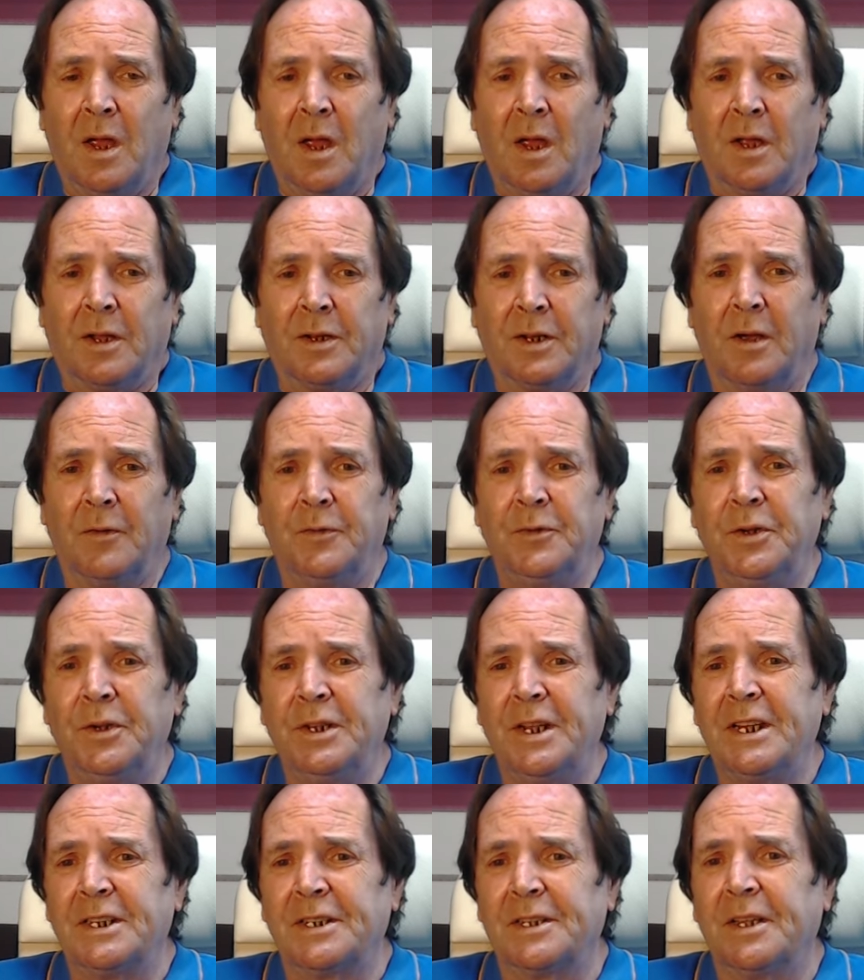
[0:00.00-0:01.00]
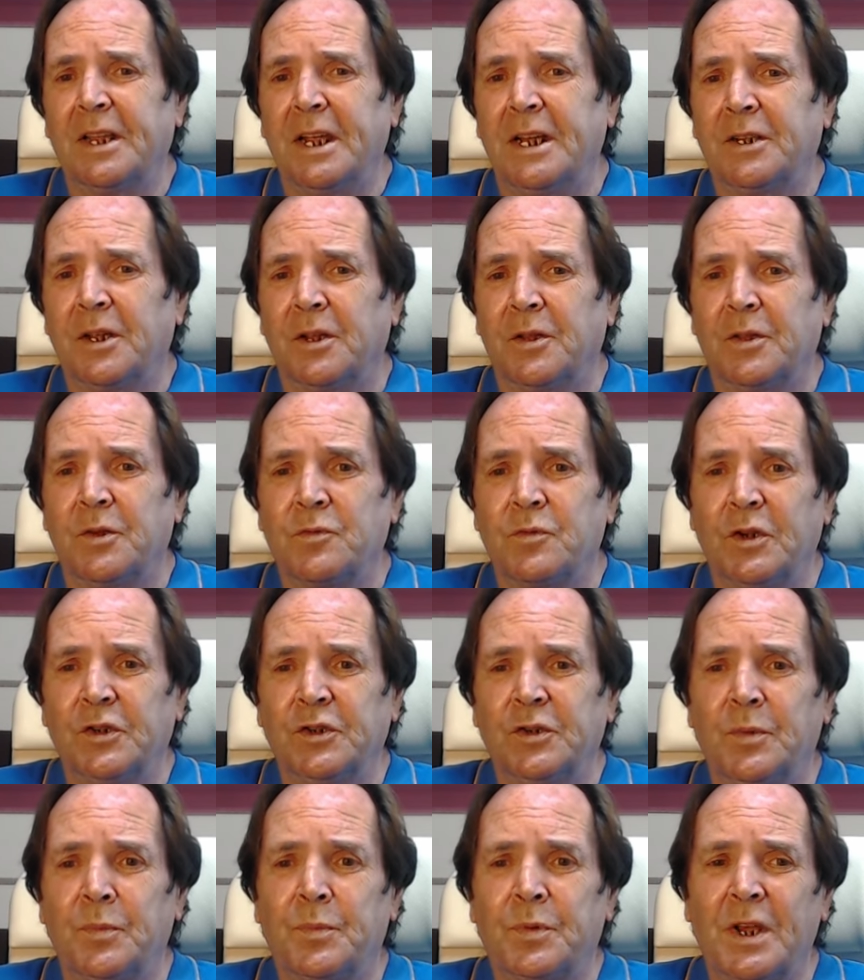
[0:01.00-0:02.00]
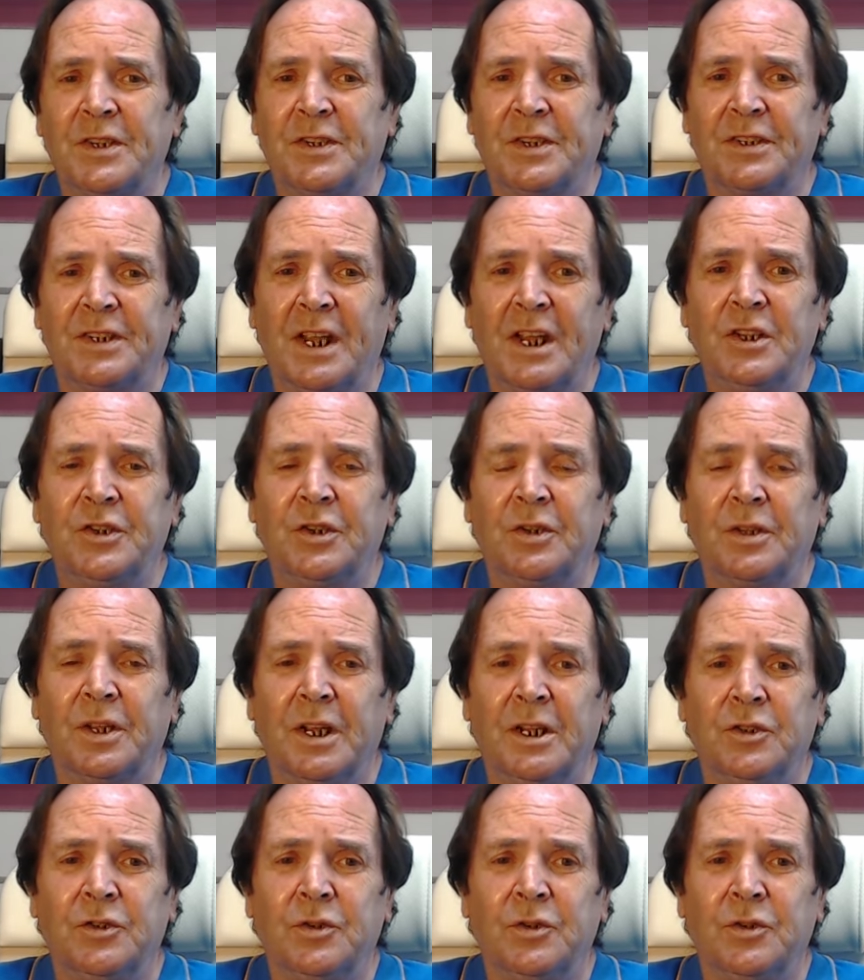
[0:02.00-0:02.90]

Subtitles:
Now, a few days later, the Russian presidential aide,